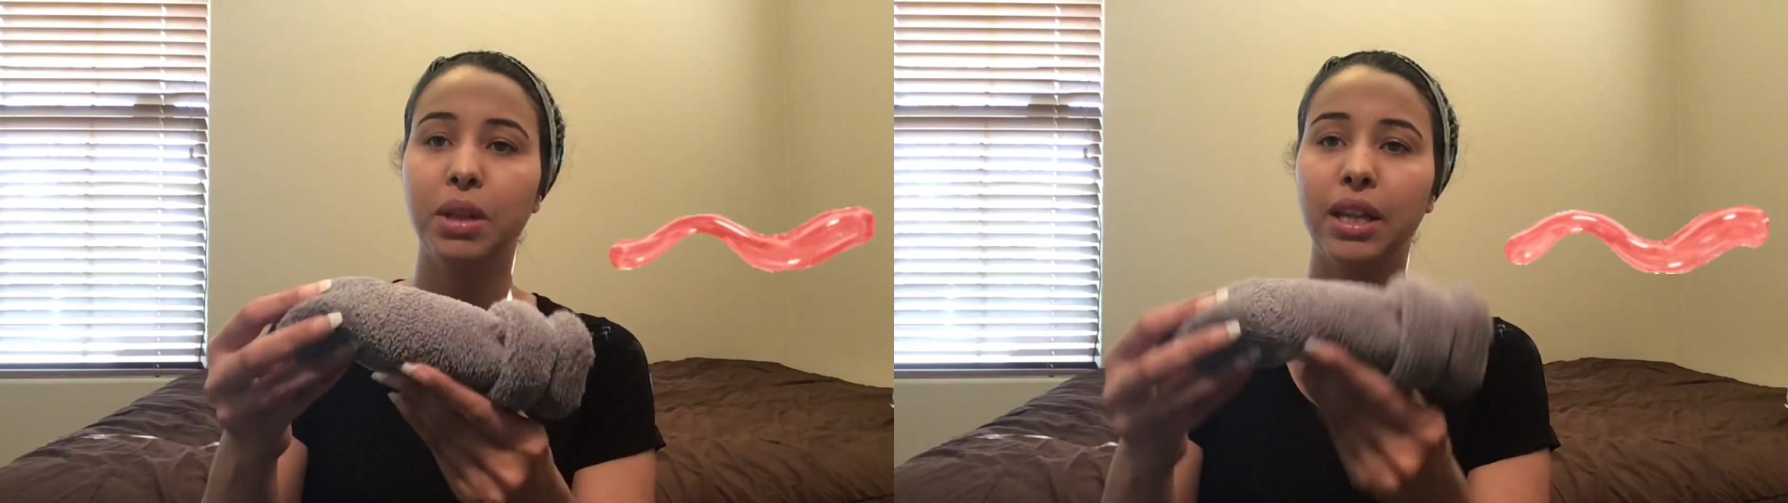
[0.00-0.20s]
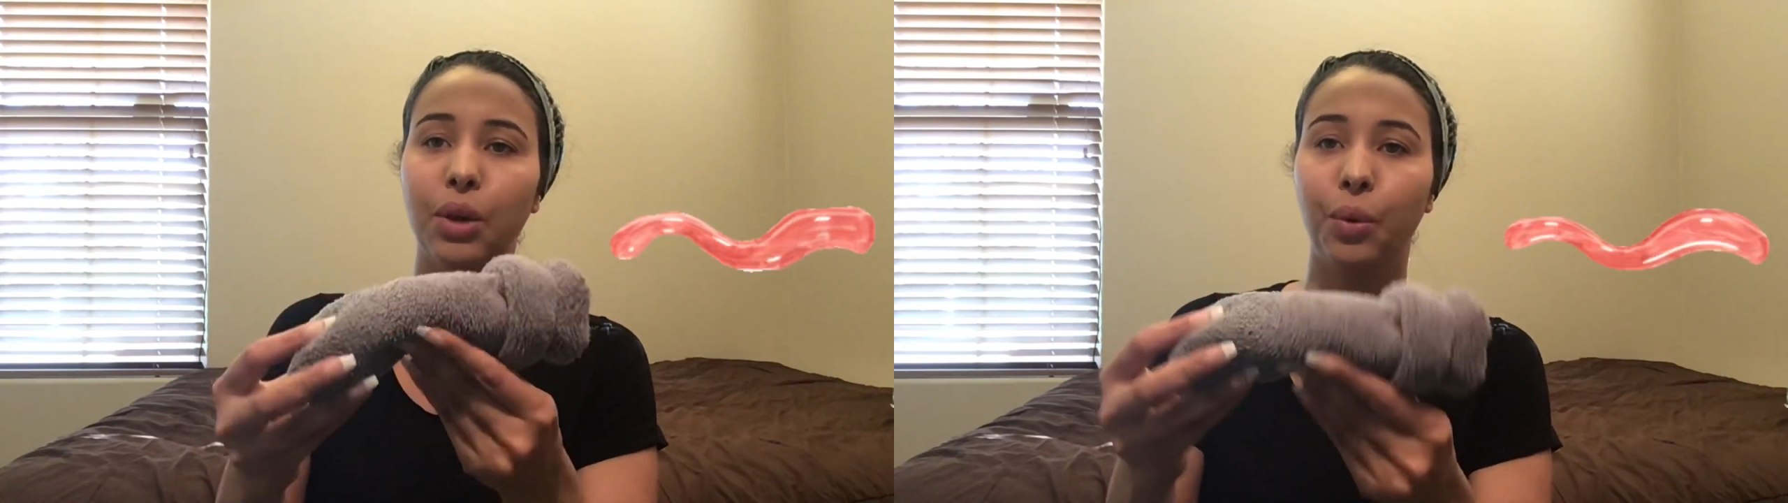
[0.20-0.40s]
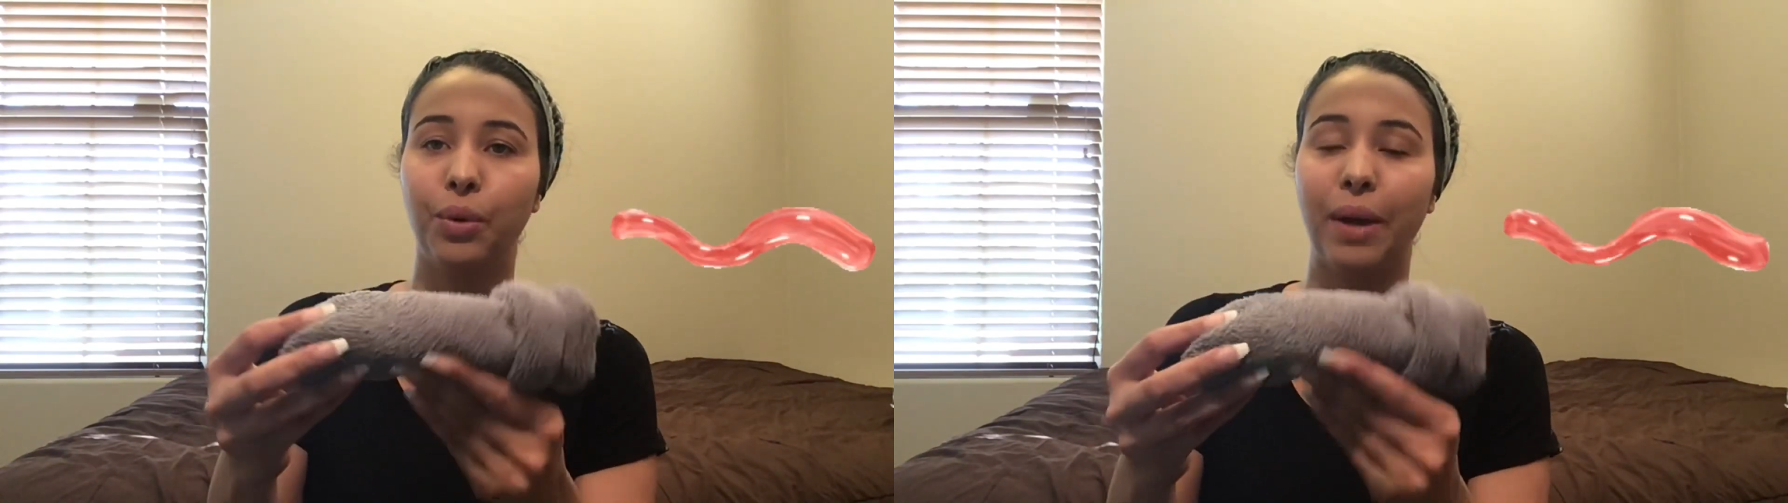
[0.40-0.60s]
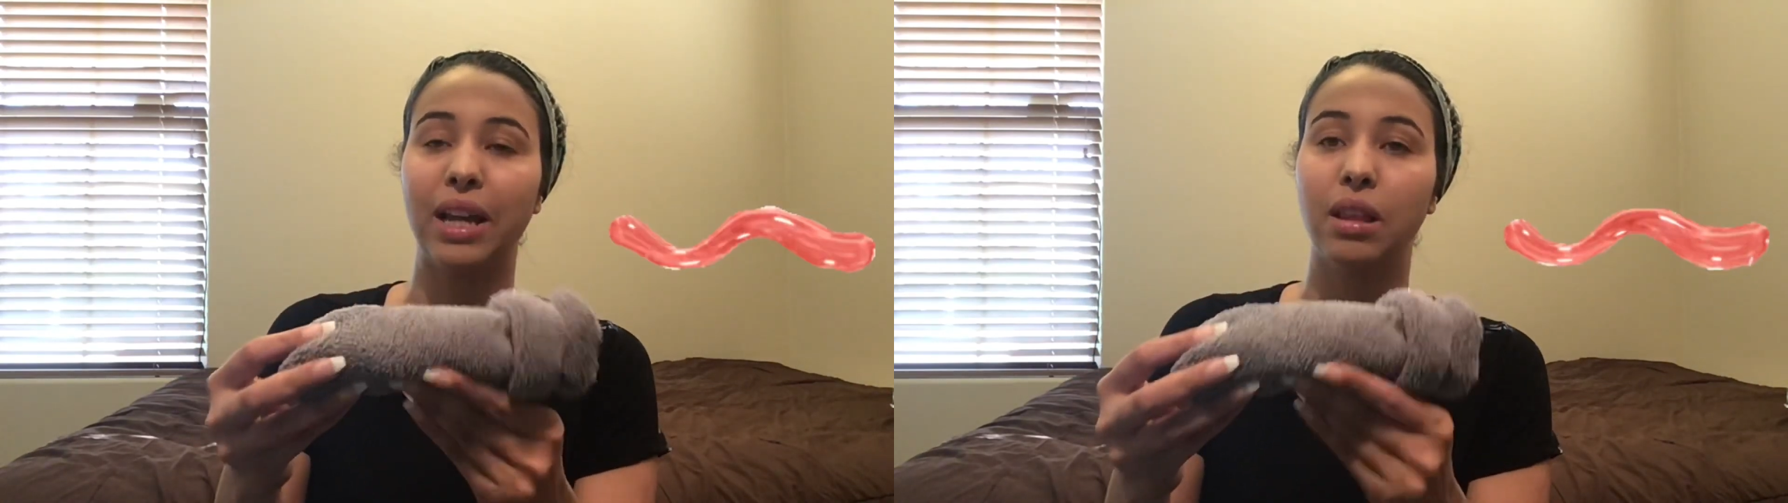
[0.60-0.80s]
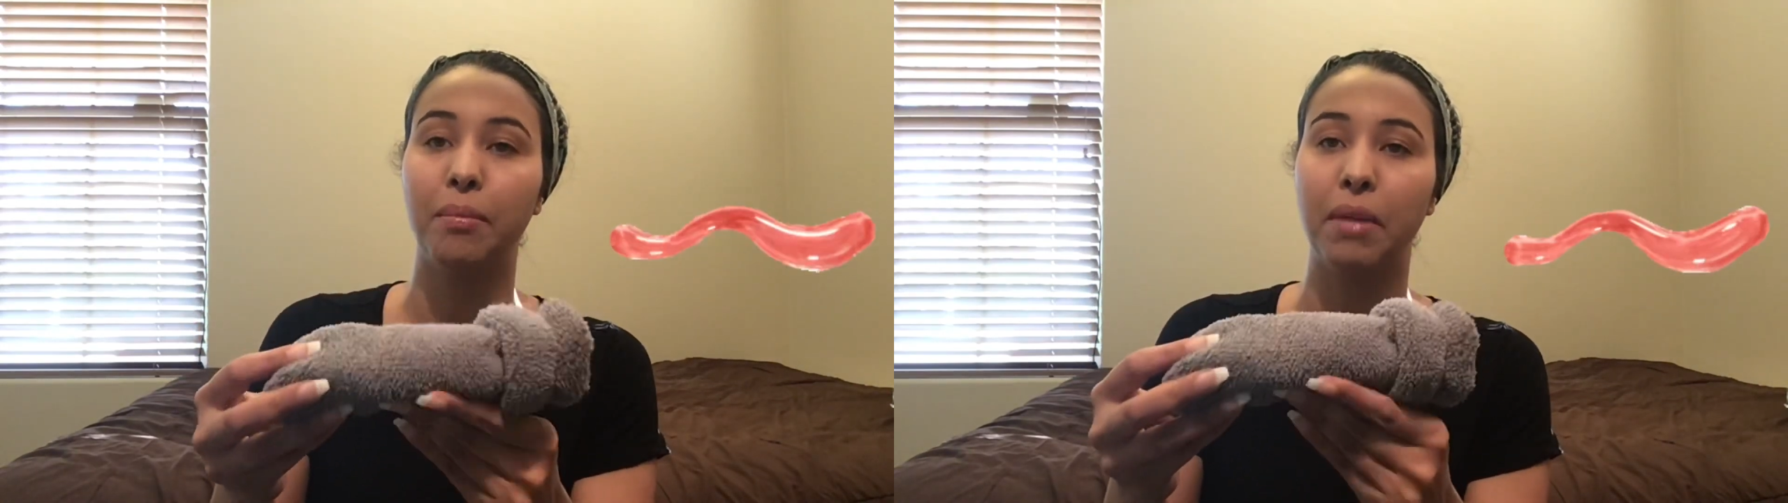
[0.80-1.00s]
liquid right
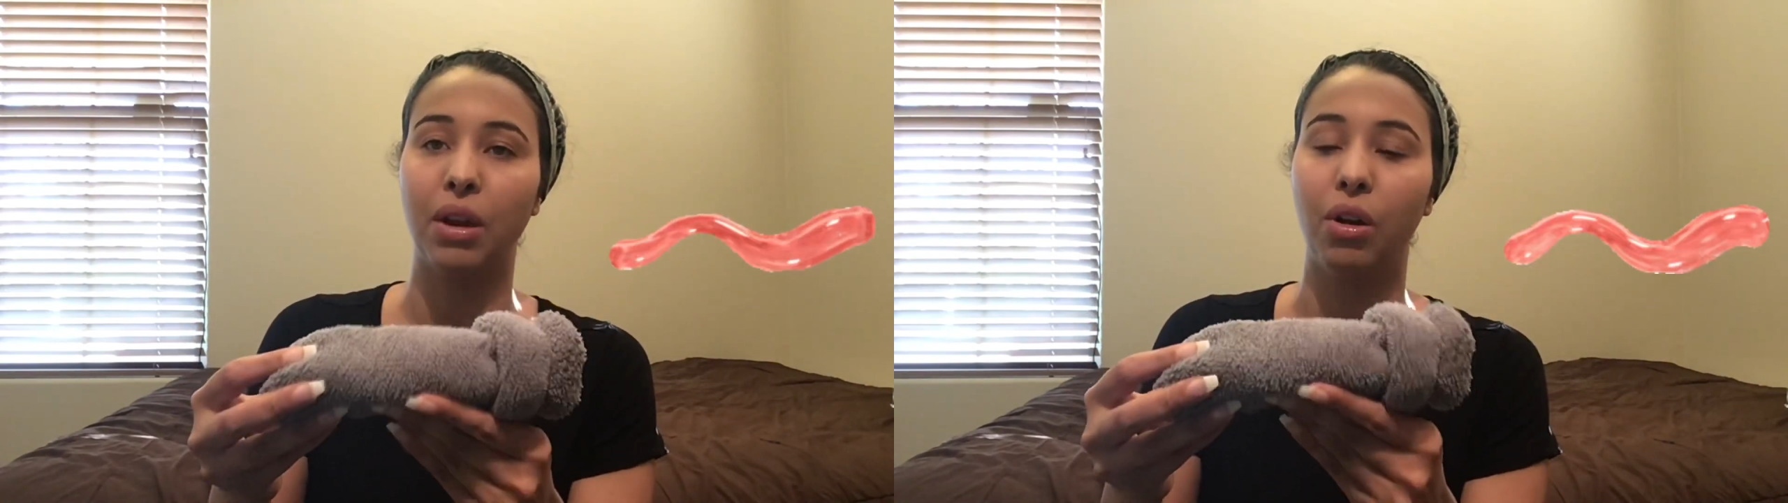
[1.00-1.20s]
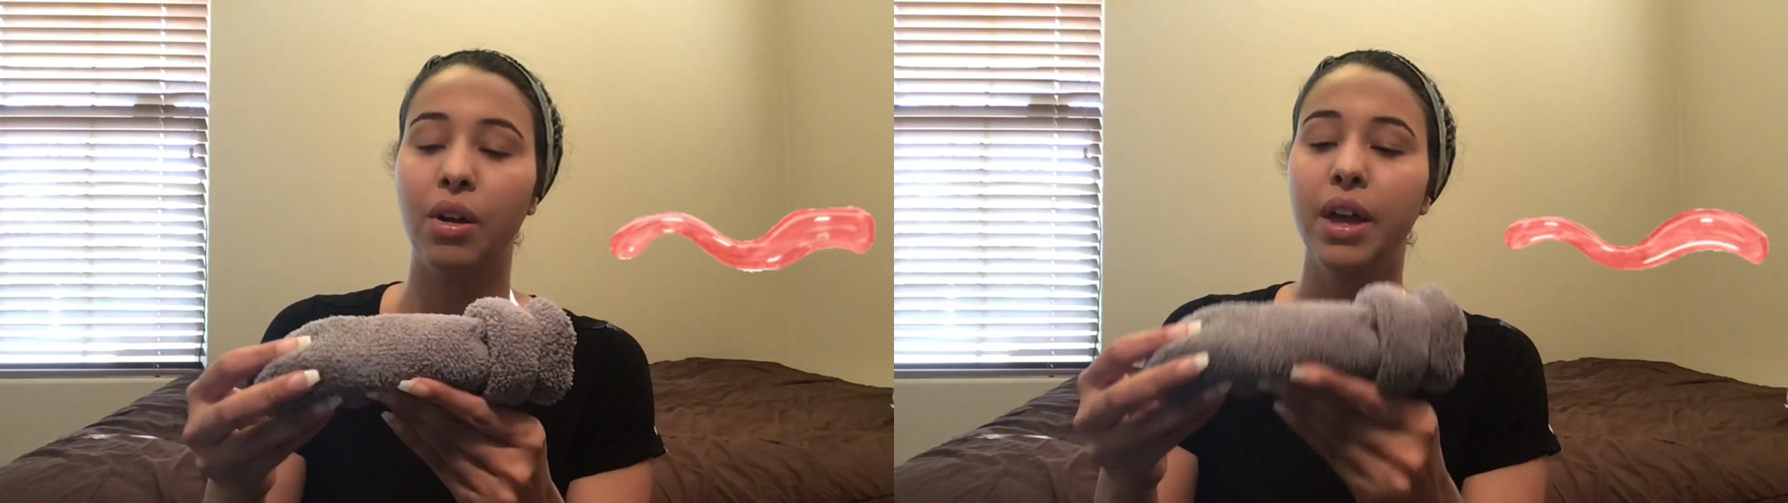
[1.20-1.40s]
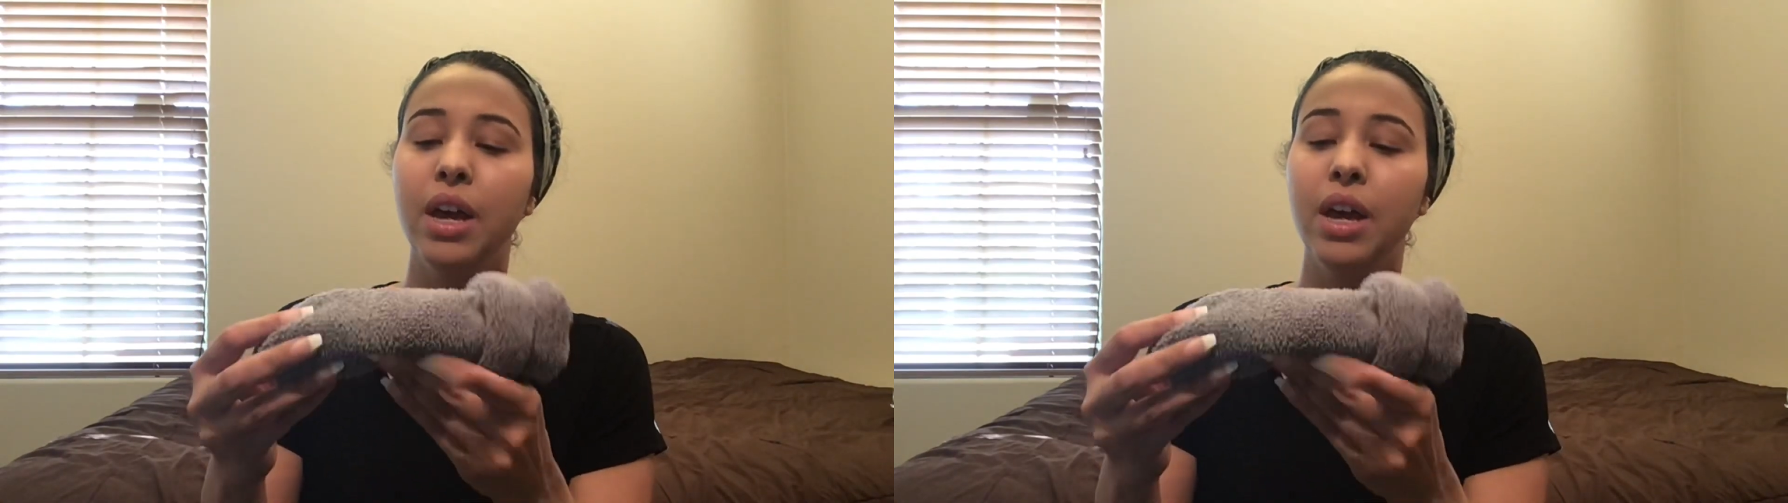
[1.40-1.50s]
in the middle.